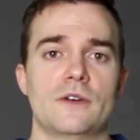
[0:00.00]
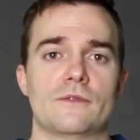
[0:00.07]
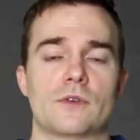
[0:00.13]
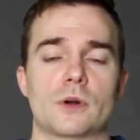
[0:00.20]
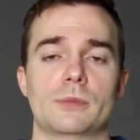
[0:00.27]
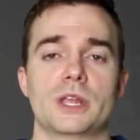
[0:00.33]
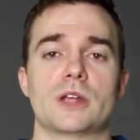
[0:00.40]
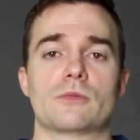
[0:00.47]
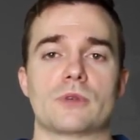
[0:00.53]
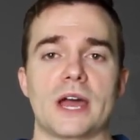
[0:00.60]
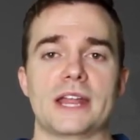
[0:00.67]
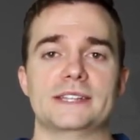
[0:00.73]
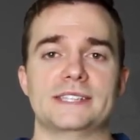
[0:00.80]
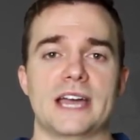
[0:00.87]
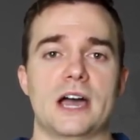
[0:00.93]
formally
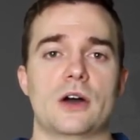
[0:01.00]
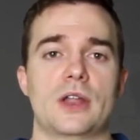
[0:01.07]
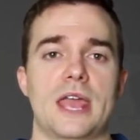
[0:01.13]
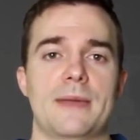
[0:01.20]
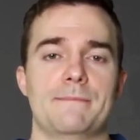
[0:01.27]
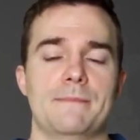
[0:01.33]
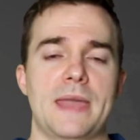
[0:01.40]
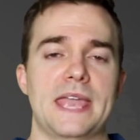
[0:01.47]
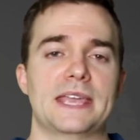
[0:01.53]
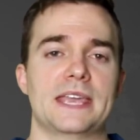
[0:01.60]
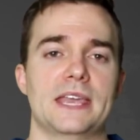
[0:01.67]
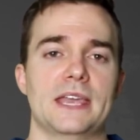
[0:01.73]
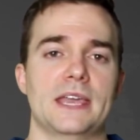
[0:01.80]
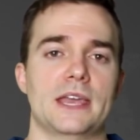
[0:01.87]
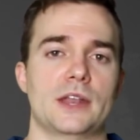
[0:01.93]
write it down and make
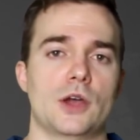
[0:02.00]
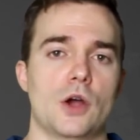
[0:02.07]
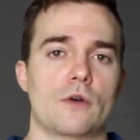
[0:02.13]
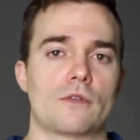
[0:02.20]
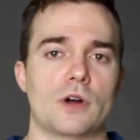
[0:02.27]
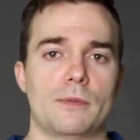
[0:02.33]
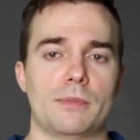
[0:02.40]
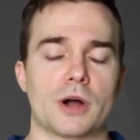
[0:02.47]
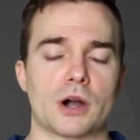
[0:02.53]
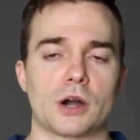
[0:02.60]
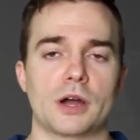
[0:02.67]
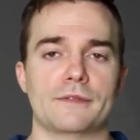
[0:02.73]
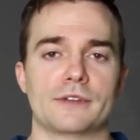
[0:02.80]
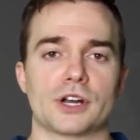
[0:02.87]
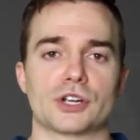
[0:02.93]
it an overall
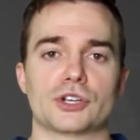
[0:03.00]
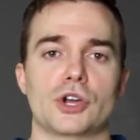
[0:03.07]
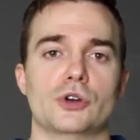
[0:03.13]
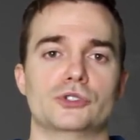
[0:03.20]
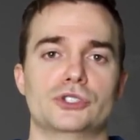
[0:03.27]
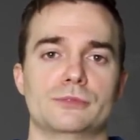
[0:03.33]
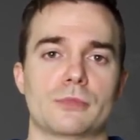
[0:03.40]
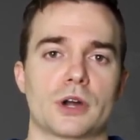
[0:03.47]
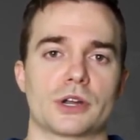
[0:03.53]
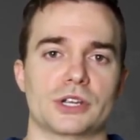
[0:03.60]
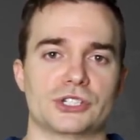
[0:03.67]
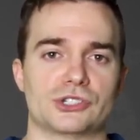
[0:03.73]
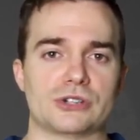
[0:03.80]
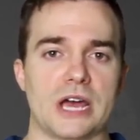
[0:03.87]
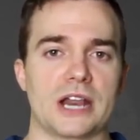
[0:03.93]
part of your
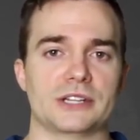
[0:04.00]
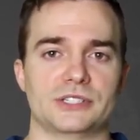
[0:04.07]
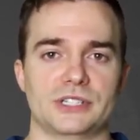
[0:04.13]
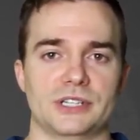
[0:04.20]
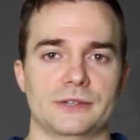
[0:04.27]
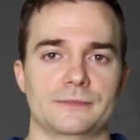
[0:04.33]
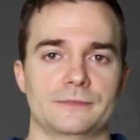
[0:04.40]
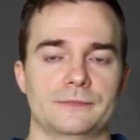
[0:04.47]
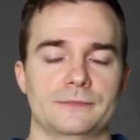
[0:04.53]
go-to-market strategy.